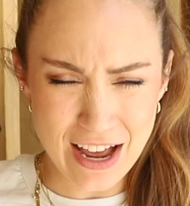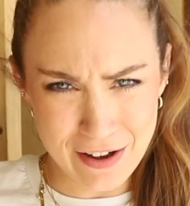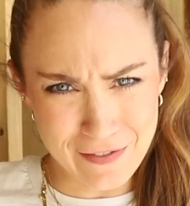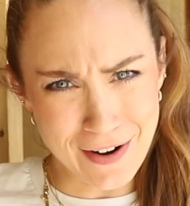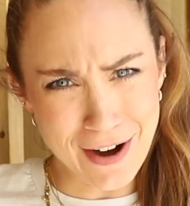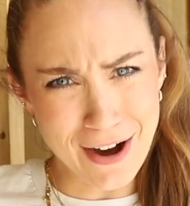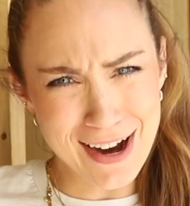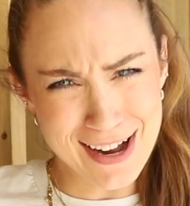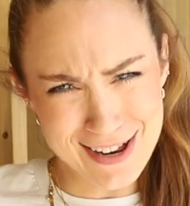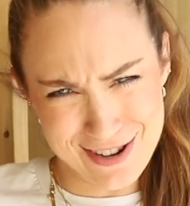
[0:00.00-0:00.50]
of
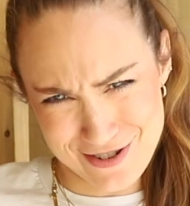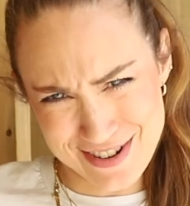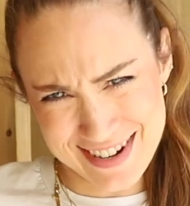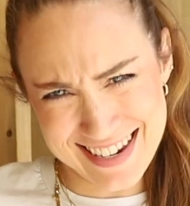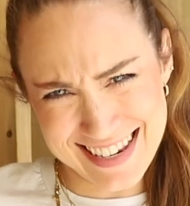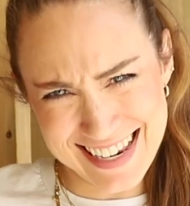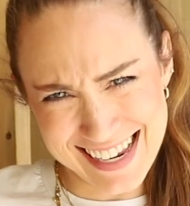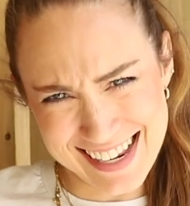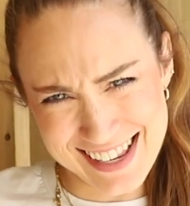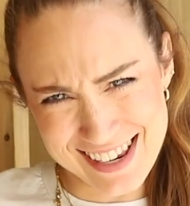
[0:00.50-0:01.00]
our one
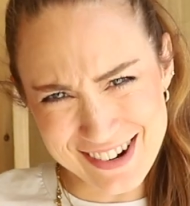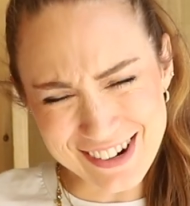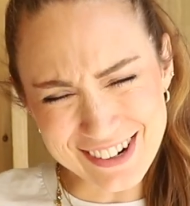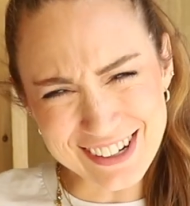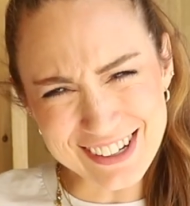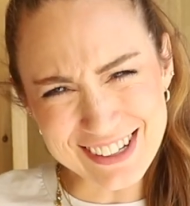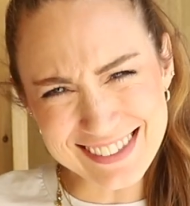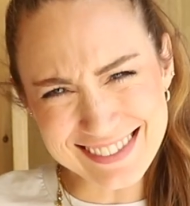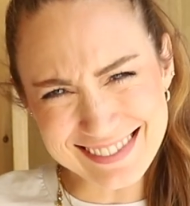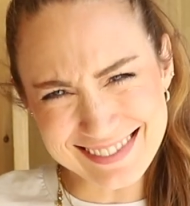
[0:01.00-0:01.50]
hundred ten year
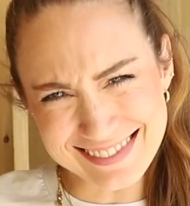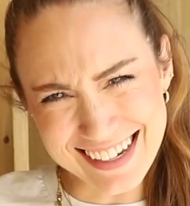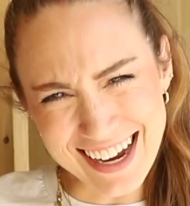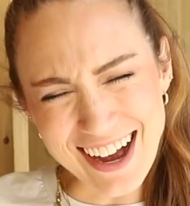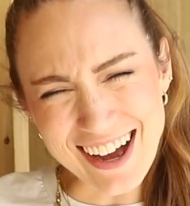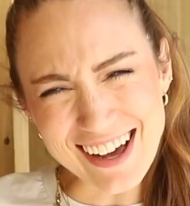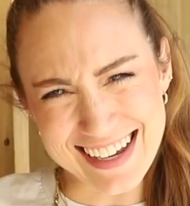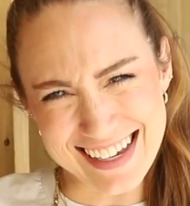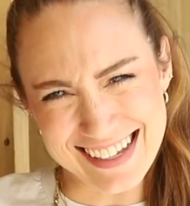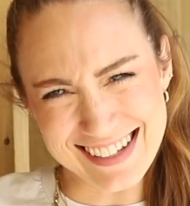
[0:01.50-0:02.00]
old
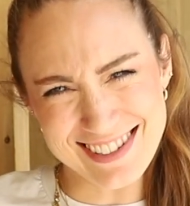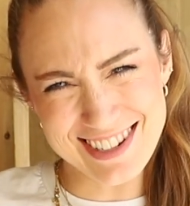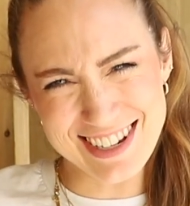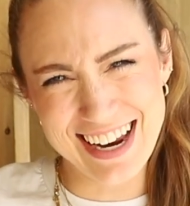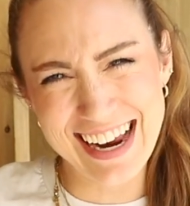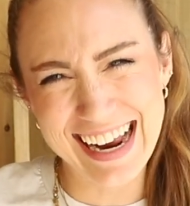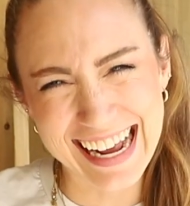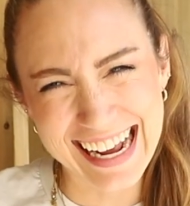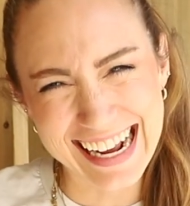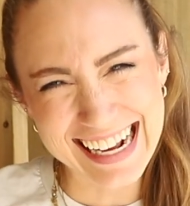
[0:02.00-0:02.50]
cottage
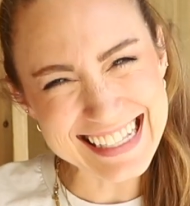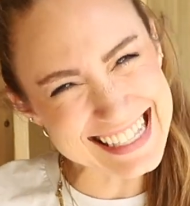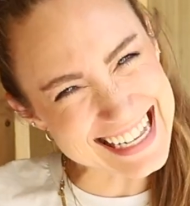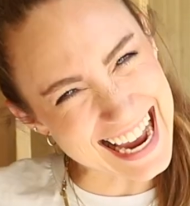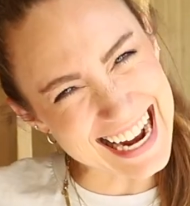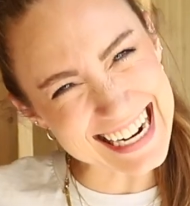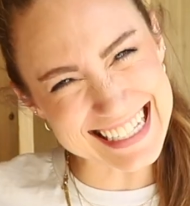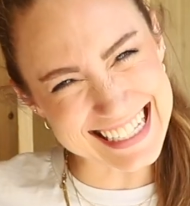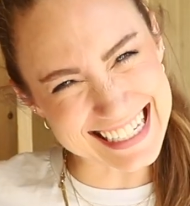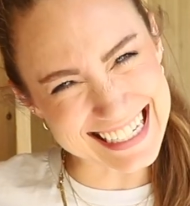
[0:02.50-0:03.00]

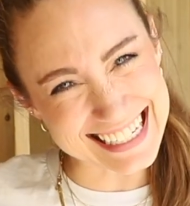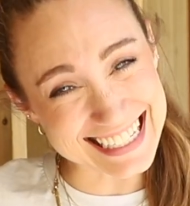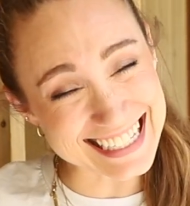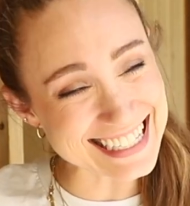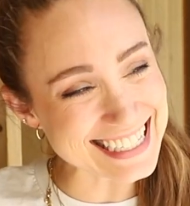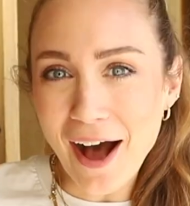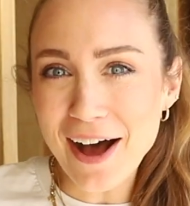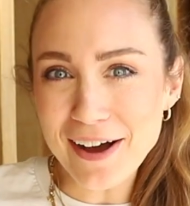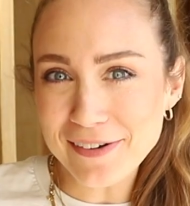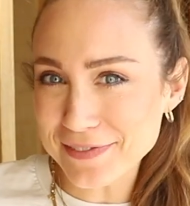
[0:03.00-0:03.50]
in
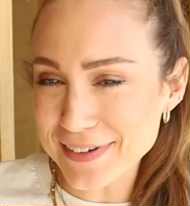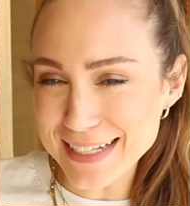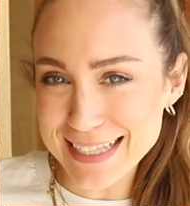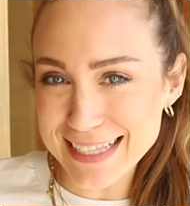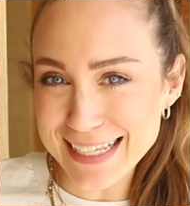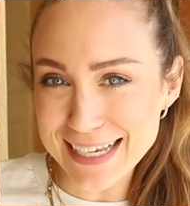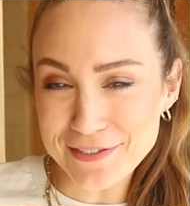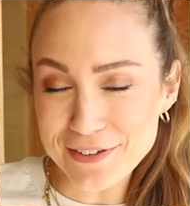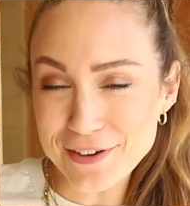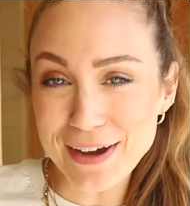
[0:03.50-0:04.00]
Texas.
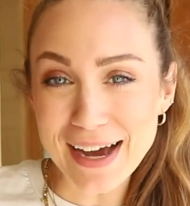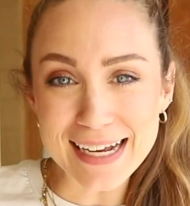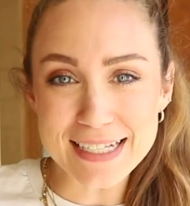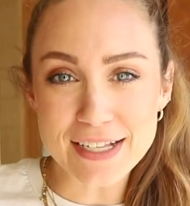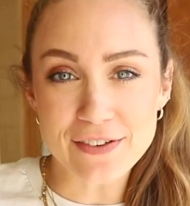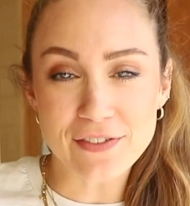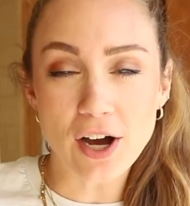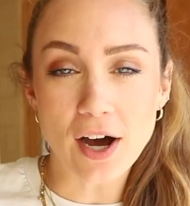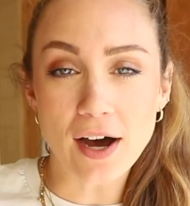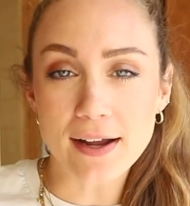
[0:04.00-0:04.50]
Obviously, if you guys
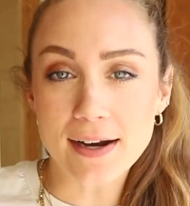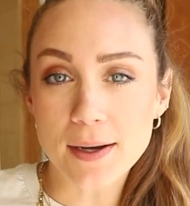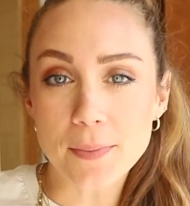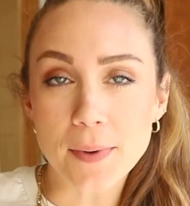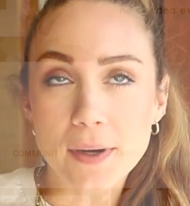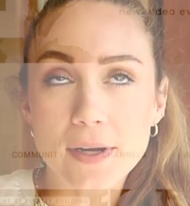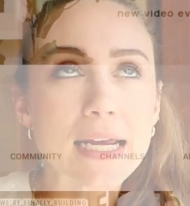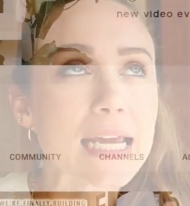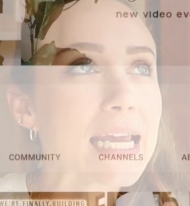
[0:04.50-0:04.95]
have caught up on